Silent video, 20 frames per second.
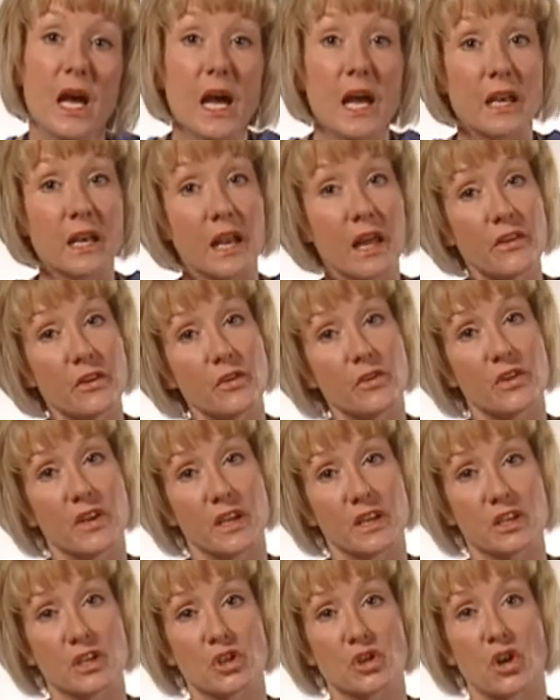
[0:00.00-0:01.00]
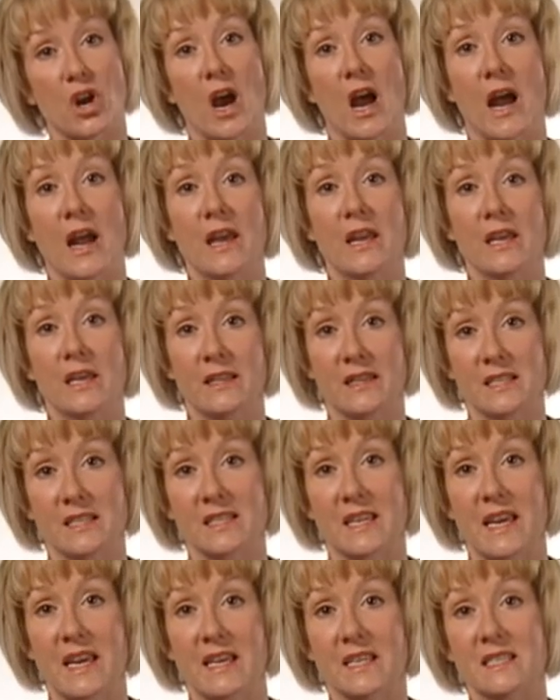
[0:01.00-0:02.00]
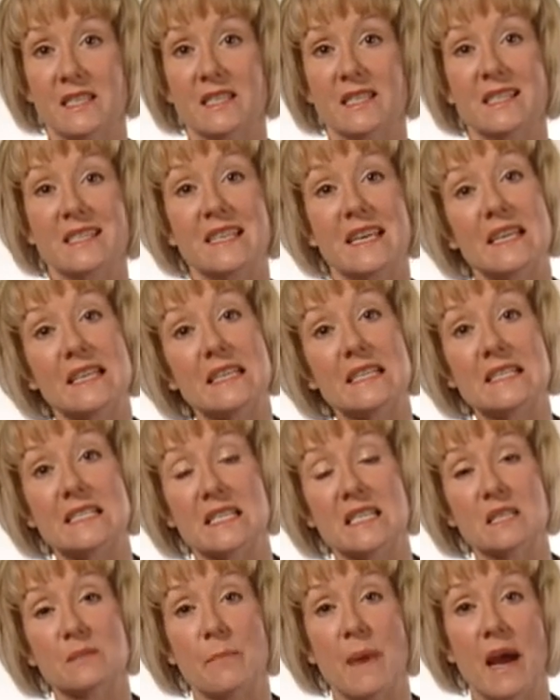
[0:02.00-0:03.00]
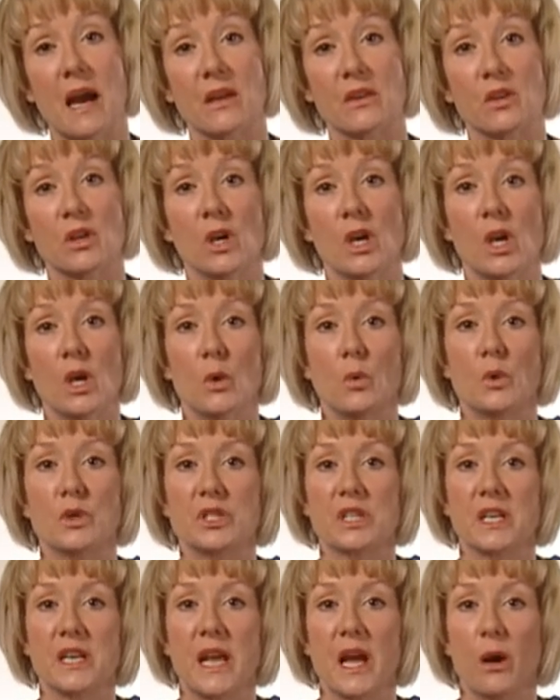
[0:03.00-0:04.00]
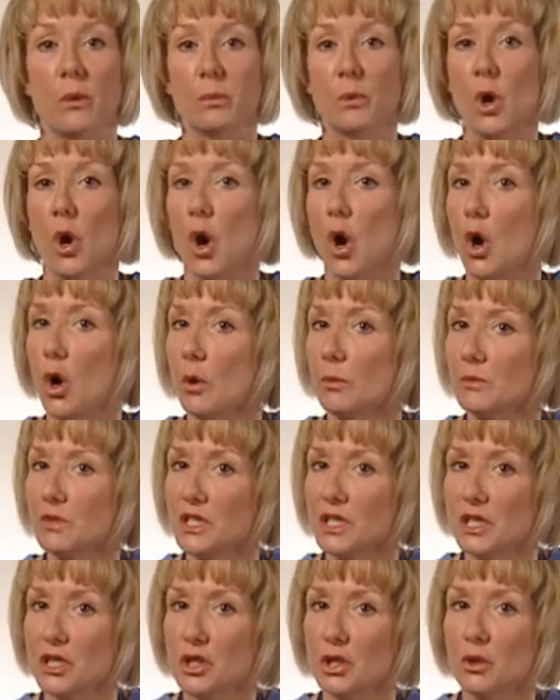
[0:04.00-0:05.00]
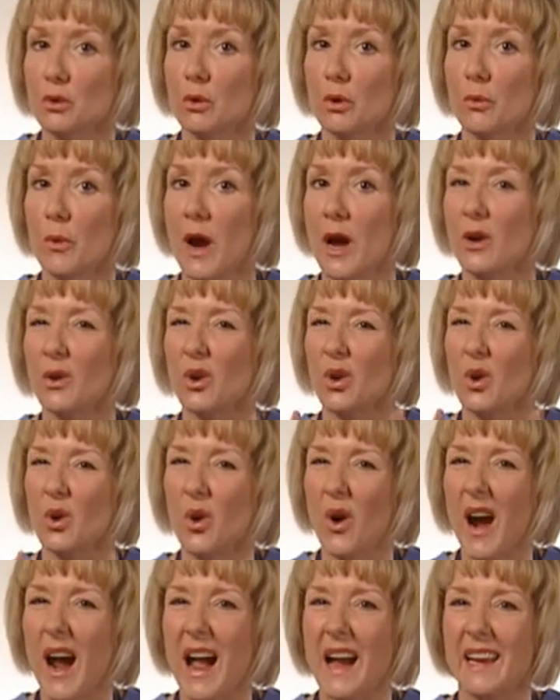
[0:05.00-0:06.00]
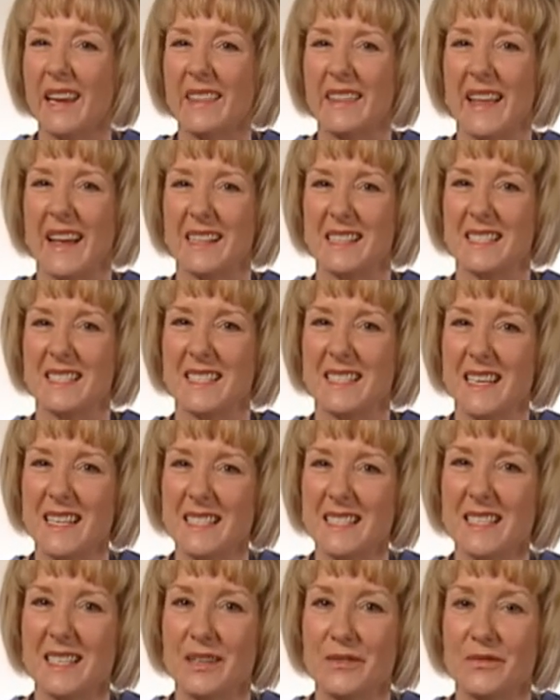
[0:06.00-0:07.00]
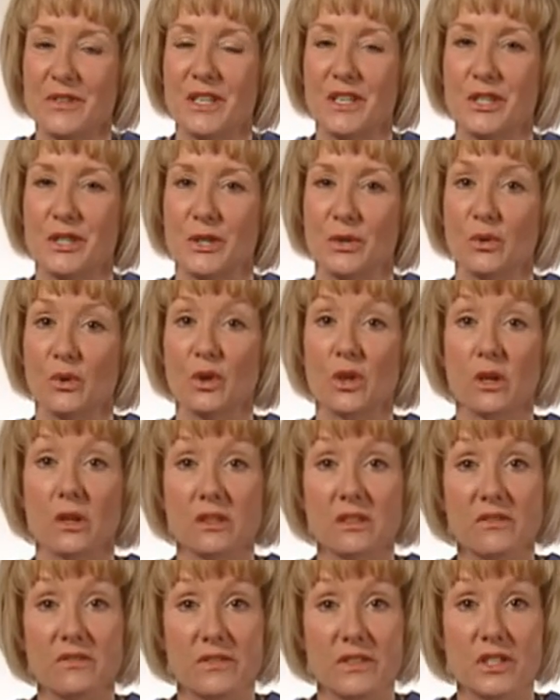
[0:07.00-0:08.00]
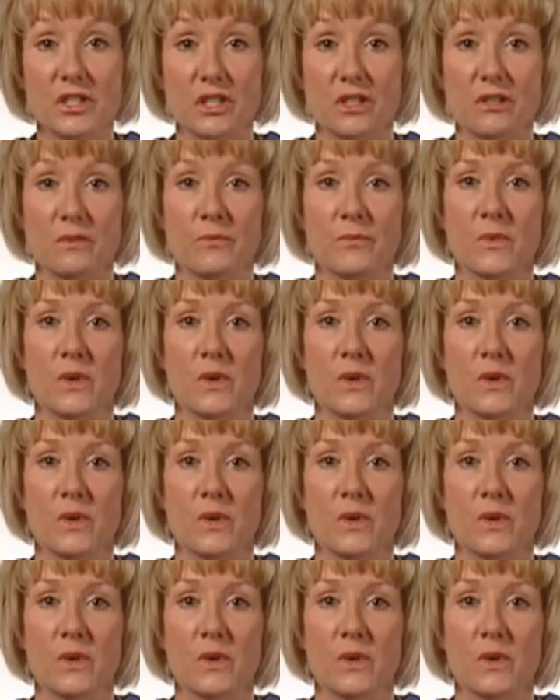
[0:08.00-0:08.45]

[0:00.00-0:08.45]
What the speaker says: Another thing to try in this case is a daily sitz bath, which can help calm tissue around a crack in that sensitive tissue called a fissure,